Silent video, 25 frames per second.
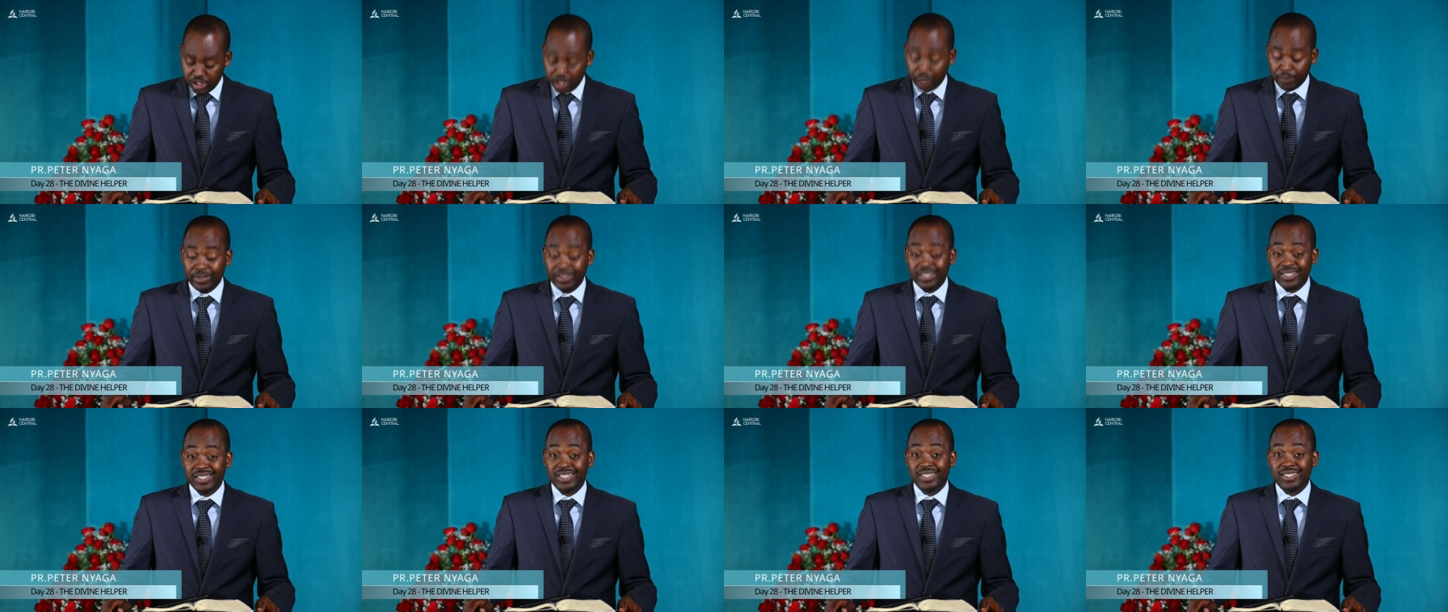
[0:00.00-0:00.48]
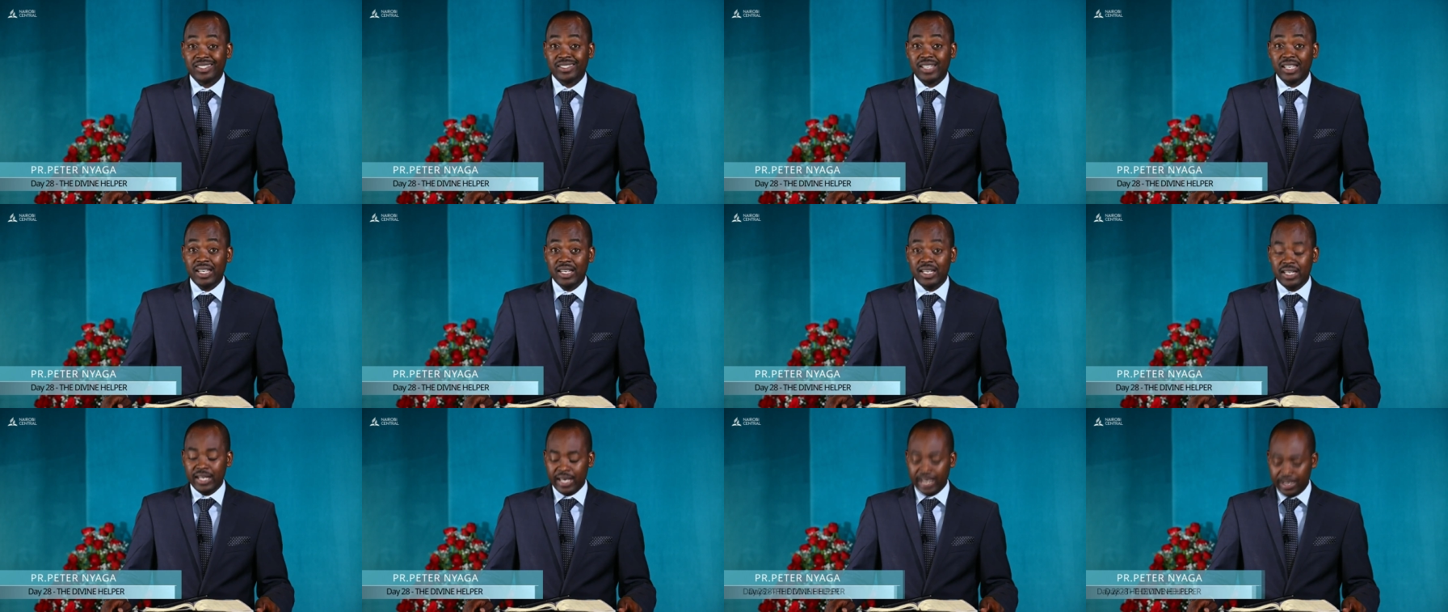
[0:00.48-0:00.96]
chapter
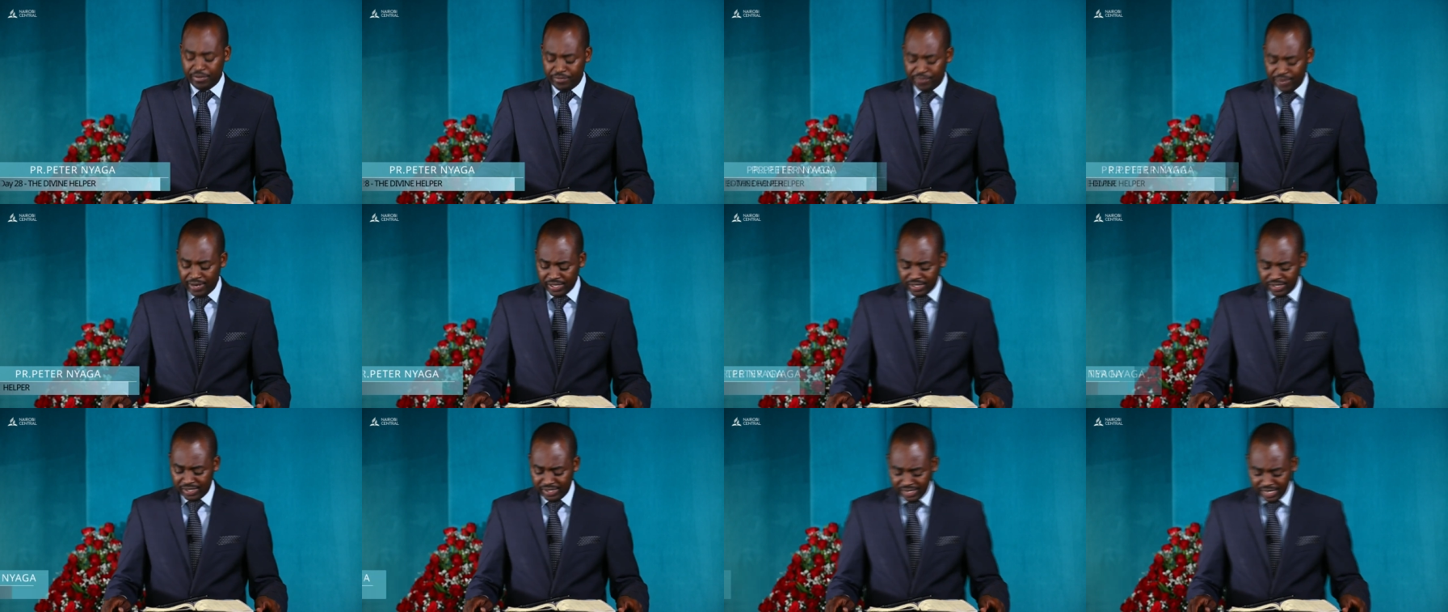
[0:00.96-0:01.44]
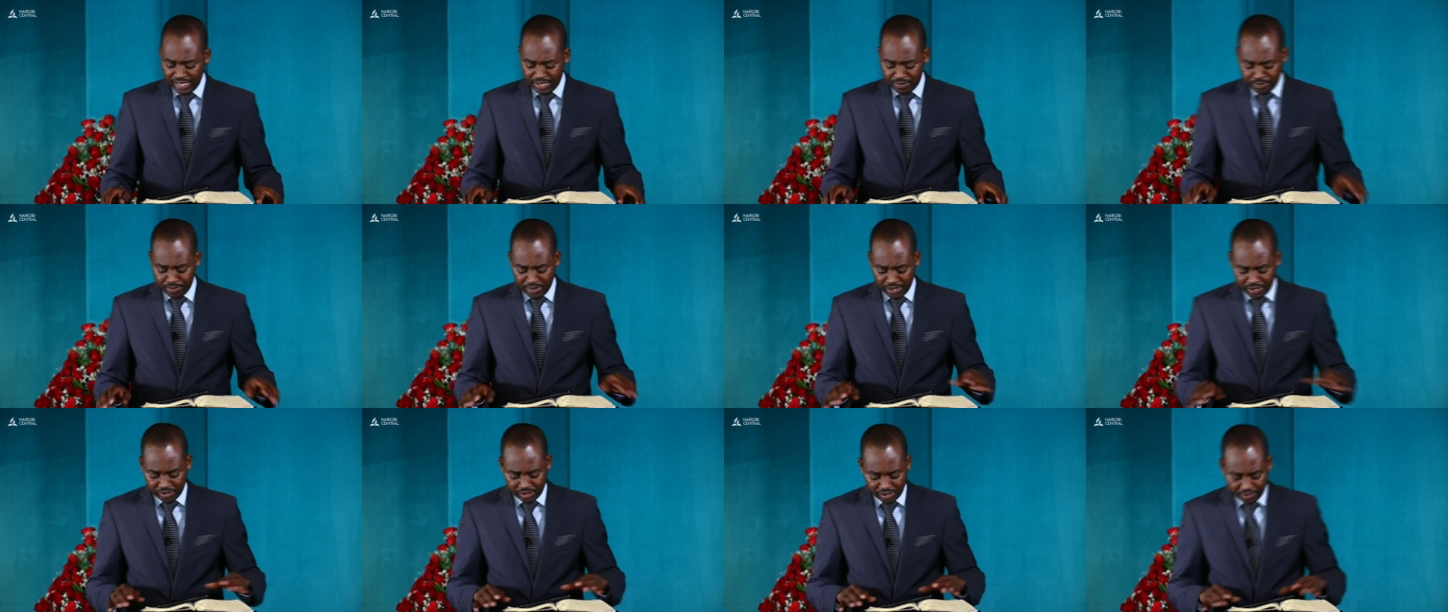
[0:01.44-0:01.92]
16, and verse
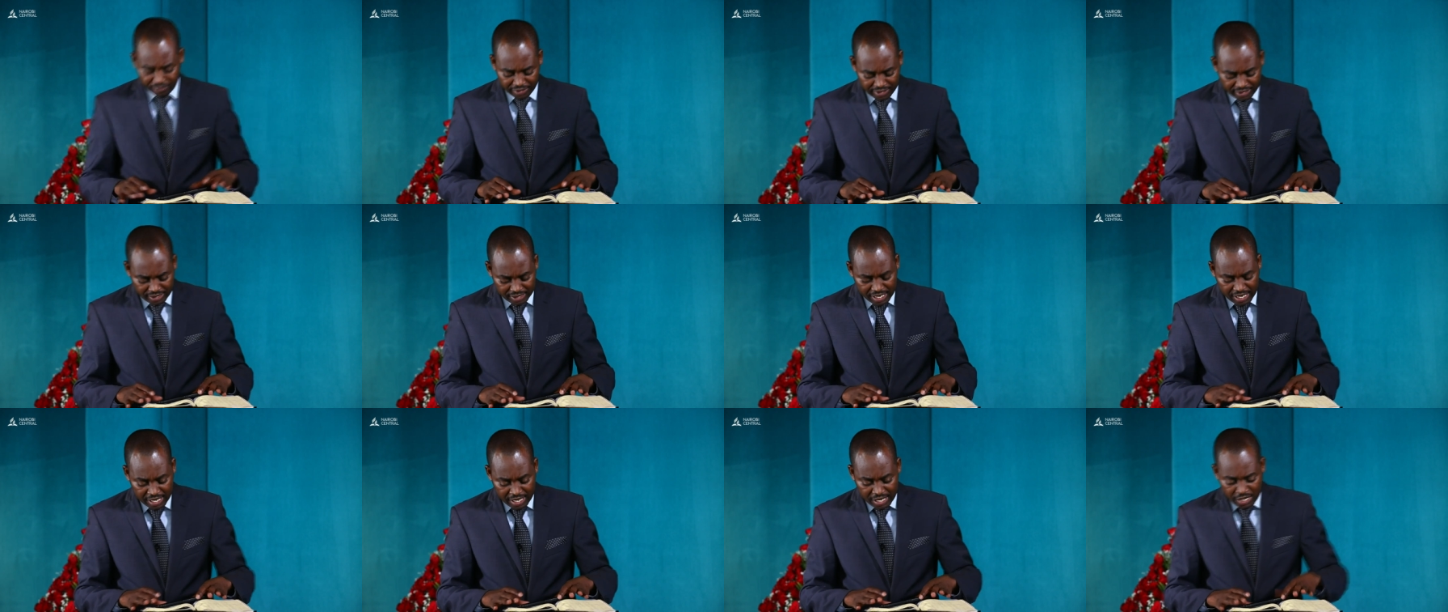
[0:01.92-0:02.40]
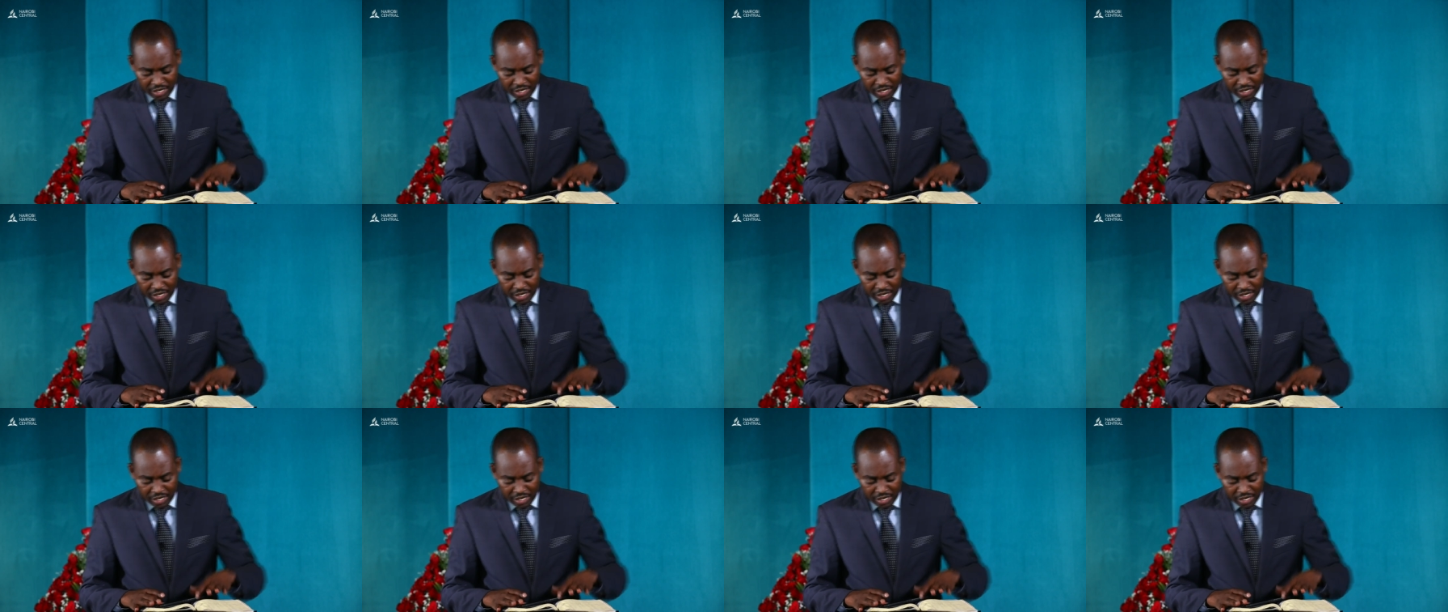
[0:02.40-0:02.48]
number 7.